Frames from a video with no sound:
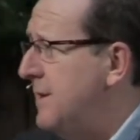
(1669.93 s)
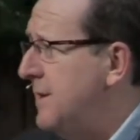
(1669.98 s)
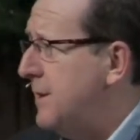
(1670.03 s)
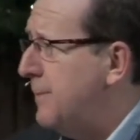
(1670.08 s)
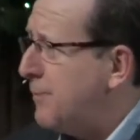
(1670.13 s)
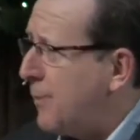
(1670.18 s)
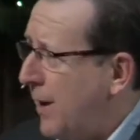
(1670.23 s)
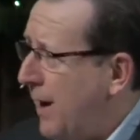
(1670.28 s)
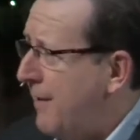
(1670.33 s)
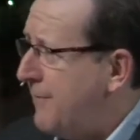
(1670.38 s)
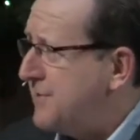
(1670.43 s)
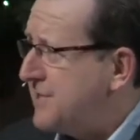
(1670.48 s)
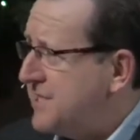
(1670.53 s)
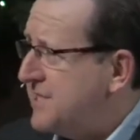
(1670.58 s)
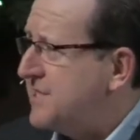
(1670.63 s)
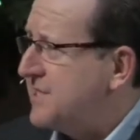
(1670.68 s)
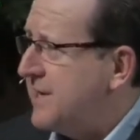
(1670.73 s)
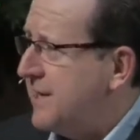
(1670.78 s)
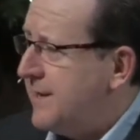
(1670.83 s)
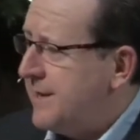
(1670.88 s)
The prophecy
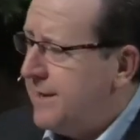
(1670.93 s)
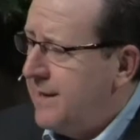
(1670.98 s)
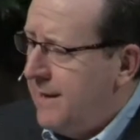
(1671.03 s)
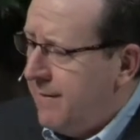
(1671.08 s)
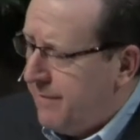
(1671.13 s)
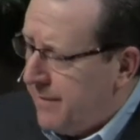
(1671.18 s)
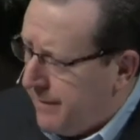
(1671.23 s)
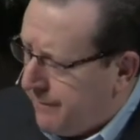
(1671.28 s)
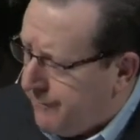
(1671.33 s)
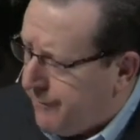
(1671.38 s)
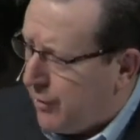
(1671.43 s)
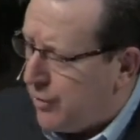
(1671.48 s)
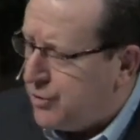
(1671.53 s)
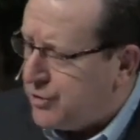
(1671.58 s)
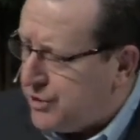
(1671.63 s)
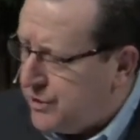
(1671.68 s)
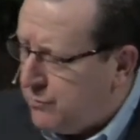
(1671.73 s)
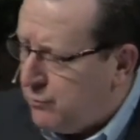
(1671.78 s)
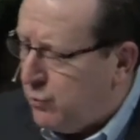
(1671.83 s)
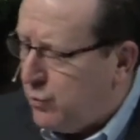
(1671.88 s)
said that a
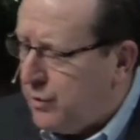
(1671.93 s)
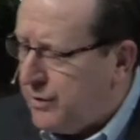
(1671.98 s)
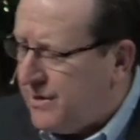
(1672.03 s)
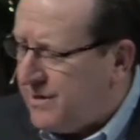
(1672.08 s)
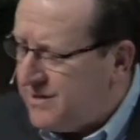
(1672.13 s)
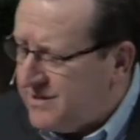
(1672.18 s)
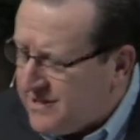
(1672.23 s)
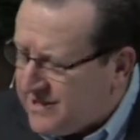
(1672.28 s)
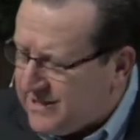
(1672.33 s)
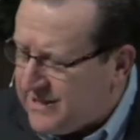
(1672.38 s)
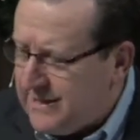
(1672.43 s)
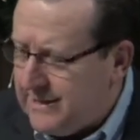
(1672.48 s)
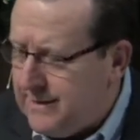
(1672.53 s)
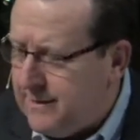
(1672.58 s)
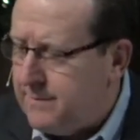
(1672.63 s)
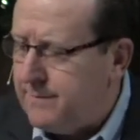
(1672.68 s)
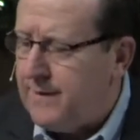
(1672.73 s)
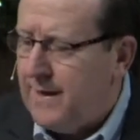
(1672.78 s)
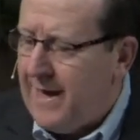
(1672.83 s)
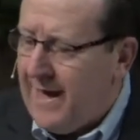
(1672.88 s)
virgin would
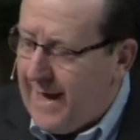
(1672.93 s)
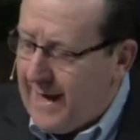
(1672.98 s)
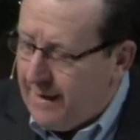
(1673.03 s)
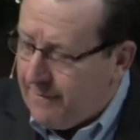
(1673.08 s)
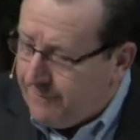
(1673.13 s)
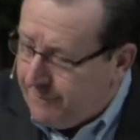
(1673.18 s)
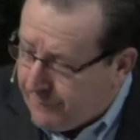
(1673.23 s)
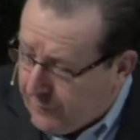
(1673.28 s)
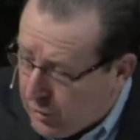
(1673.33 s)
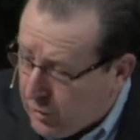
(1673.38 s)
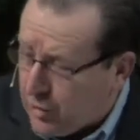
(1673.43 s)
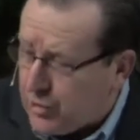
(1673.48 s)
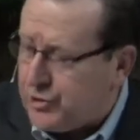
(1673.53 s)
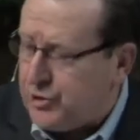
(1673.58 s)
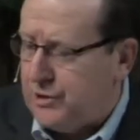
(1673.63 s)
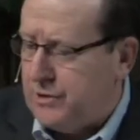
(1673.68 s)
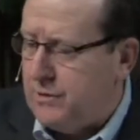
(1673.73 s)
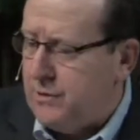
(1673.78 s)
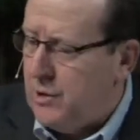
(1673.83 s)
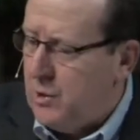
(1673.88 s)
conceive and a
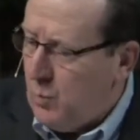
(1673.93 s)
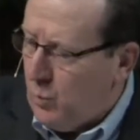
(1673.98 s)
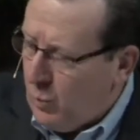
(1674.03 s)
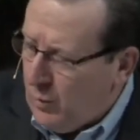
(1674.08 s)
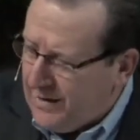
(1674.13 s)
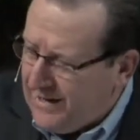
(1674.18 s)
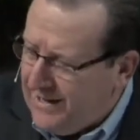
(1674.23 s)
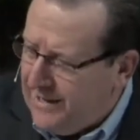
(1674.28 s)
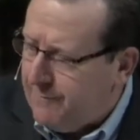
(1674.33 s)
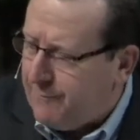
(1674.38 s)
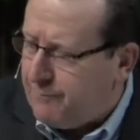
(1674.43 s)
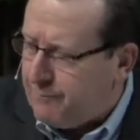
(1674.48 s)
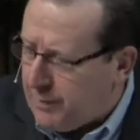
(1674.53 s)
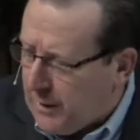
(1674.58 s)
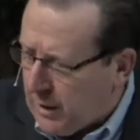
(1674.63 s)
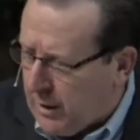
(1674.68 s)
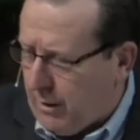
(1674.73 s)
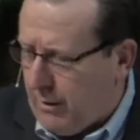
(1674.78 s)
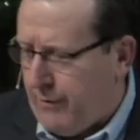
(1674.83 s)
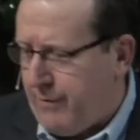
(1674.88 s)
virgin would give
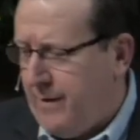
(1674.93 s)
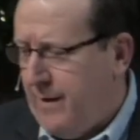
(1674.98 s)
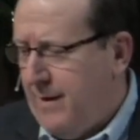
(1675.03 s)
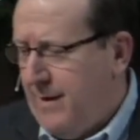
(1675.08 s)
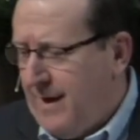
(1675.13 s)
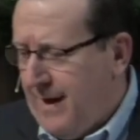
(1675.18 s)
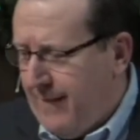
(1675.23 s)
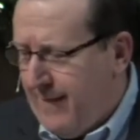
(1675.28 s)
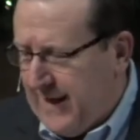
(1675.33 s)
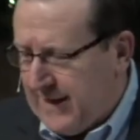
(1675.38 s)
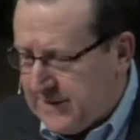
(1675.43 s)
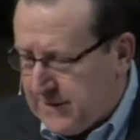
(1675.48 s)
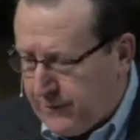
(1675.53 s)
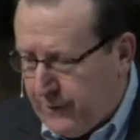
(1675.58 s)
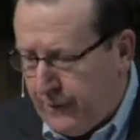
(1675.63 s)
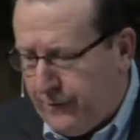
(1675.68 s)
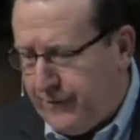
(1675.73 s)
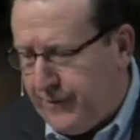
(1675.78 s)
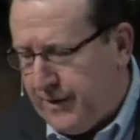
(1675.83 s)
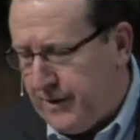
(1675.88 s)
birth, and that's
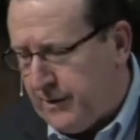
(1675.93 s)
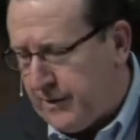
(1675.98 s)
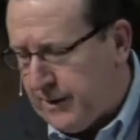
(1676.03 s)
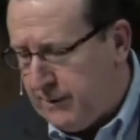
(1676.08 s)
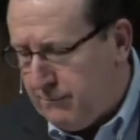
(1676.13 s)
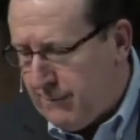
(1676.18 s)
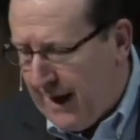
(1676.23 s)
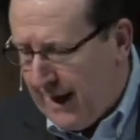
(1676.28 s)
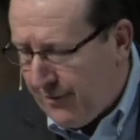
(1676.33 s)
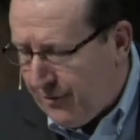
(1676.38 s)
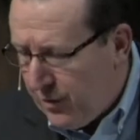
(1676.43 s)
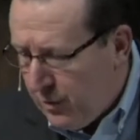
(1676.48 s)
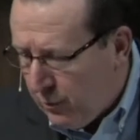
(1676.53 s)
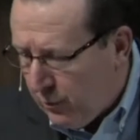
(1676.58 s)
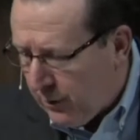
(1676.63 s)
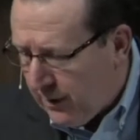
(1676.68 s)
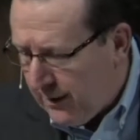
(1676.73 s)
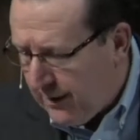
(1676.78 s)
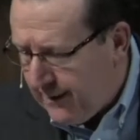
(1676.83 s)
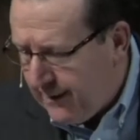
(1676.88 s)
fulfilled in Matthew
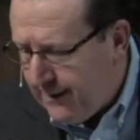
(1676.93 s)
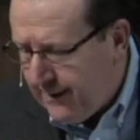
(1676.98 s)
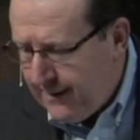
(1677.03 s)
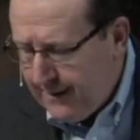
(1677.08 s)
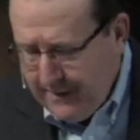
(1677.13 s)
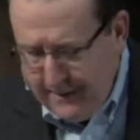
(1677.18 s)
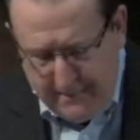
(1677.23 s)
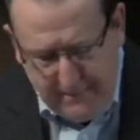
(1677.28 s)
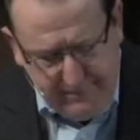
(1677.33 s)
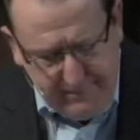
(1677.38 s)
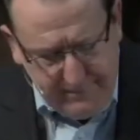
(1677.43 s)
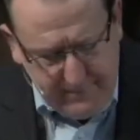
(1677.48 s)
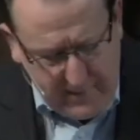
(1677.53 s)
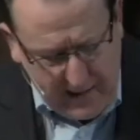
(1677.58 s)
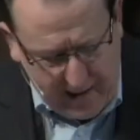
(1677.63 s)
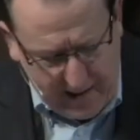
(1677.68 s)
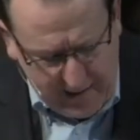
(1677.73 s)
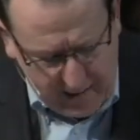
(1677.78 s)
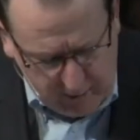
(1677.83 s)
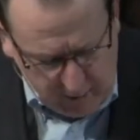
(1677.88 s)
1
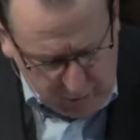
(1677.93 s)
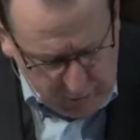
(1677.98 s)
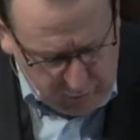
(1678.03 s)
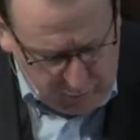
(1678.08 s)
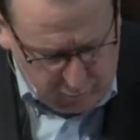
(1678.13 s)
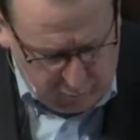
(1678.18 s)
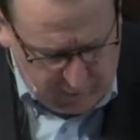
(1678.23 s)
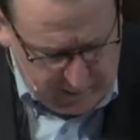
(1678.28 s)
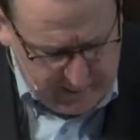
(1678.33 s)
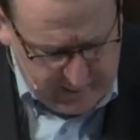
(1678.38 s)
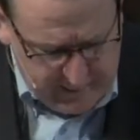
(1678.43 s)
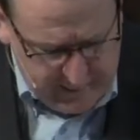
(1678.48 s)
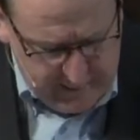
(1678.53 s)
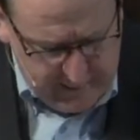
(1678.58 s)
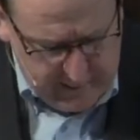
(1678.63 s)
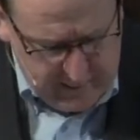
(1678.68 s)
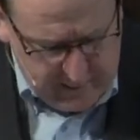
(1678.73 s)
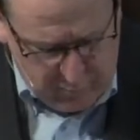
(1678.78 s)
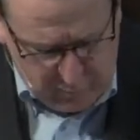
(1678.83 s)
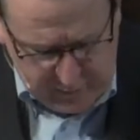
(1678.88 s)
and in Luke 1.
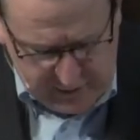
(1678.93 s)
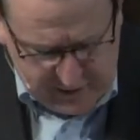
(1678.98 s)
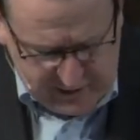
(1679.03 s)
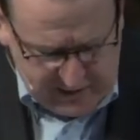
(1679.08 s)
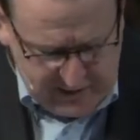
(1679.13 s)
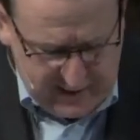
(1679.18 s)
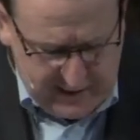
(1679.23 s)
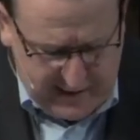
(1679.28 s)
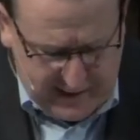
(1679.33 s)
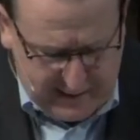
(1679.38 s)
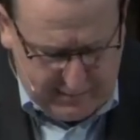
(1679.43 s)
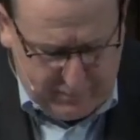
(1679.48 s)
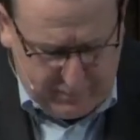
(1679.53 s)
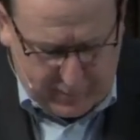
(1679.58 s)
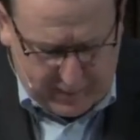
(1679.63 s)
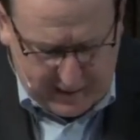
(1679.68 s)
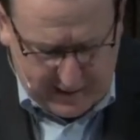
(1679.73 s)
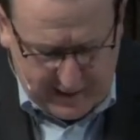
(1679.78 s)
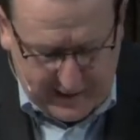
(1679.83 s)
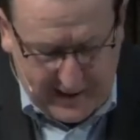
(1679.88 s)
We see that
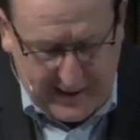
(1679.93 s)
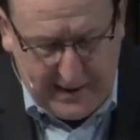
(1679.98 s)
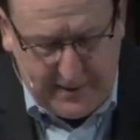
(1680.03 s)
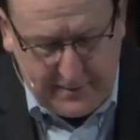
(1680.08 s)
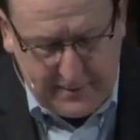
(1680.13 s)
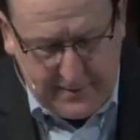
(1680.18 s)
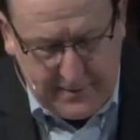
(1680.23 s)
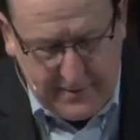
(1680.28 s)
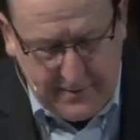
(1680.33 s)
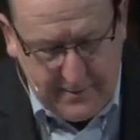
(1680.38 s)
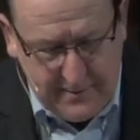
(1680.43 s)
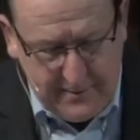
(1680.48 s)
play out.